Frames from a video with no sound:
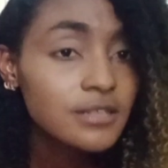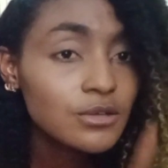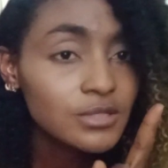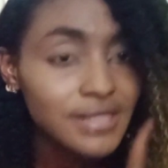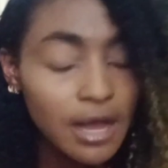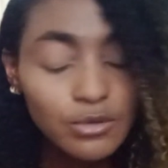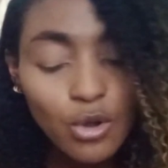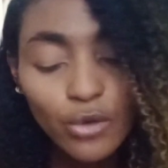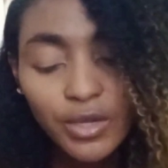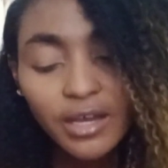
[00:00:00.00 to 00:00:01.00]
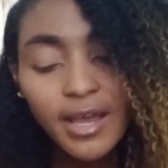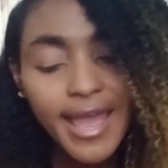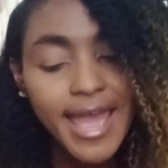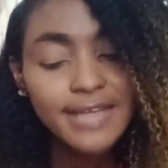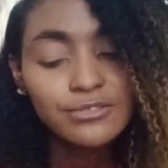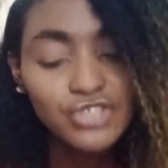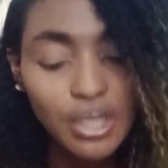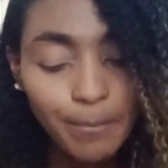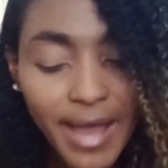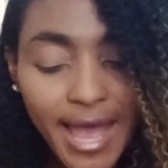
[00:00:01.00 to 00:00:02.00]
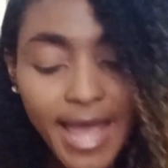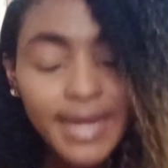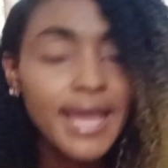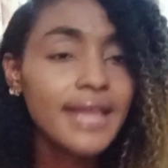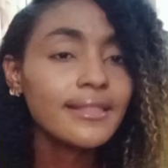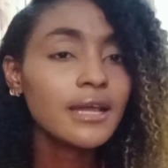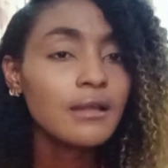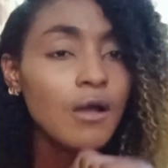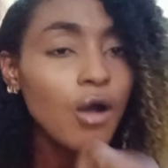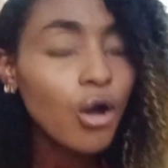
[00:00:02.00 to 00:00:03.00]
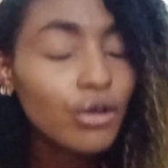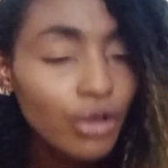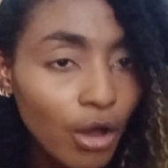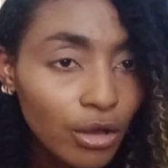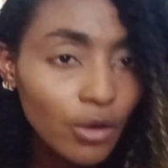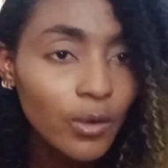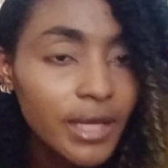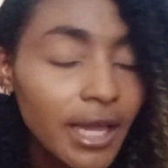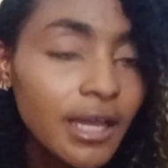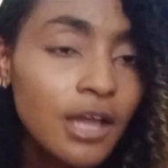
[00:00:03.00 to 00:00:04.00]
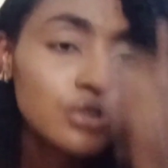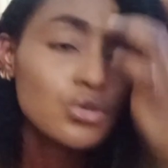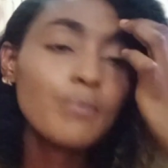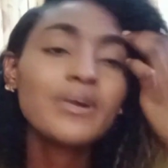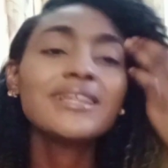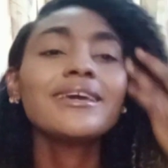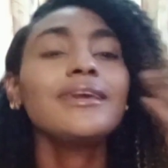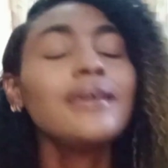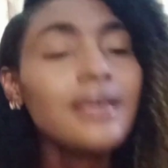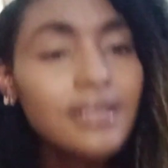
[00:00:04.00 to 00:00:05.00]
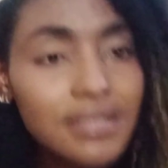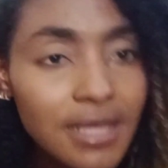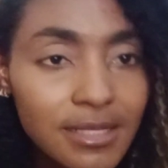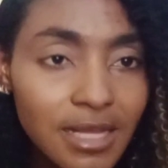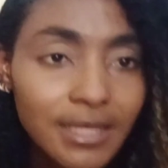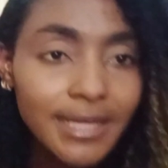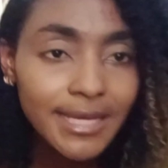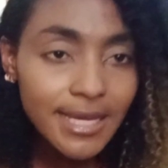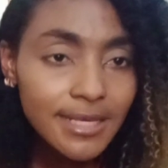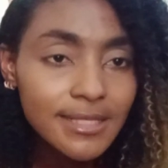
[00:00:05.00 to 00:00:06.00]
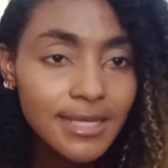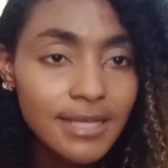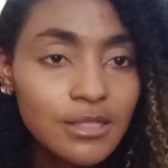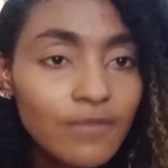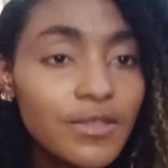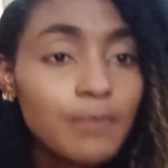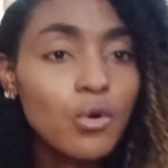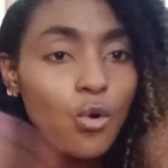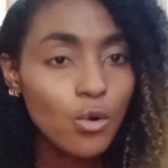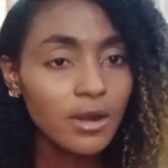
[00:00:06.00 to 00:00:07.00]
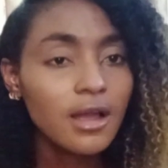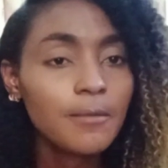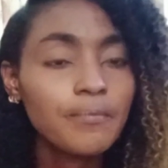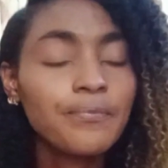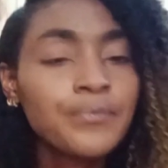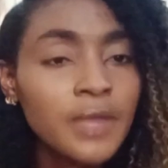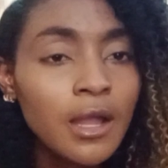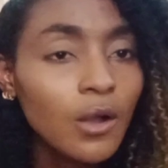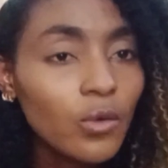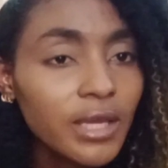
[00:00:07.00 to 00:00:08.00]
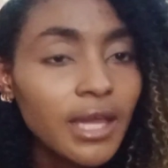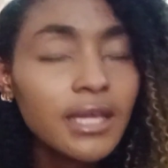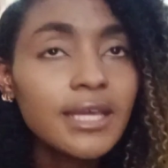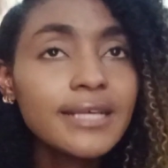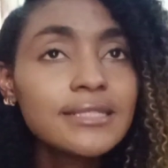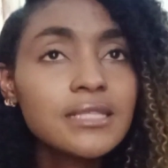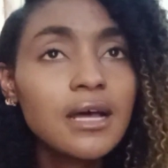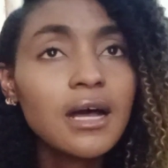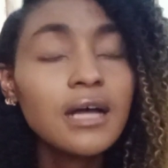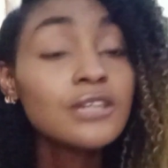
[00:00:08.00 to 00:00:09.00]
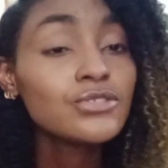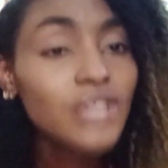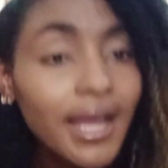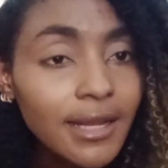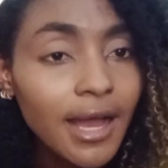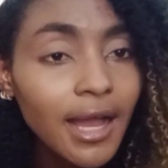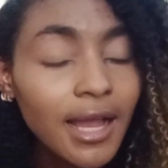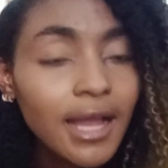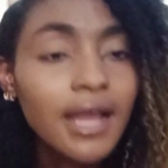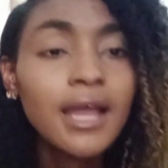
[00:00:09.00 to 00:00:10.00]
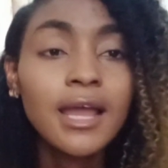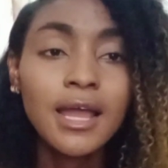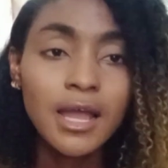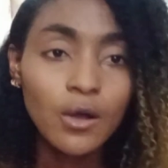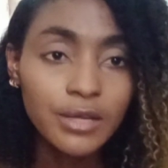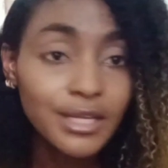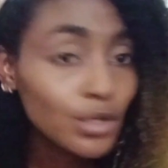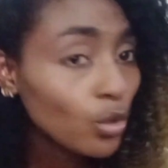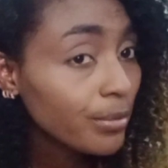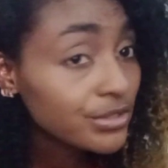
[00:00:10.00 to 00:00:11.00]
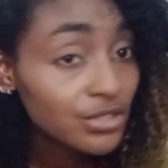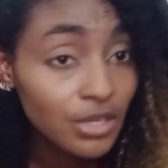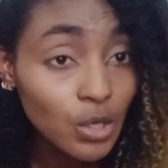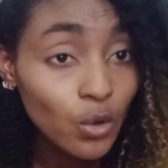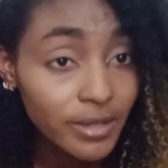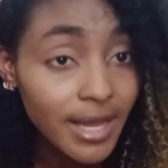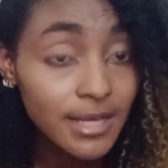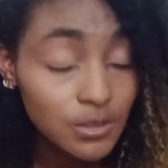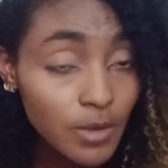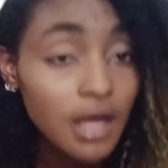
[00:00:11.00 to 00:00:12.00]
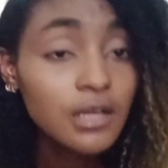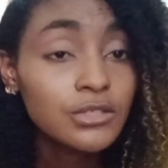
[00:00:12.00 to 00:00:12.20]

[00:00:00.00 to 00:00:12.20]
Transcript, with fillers: So South Korea and Japan and then Hong Kong. Okay, so but the easiest and the easiest of them all, okay, is the China. In no particular order as well.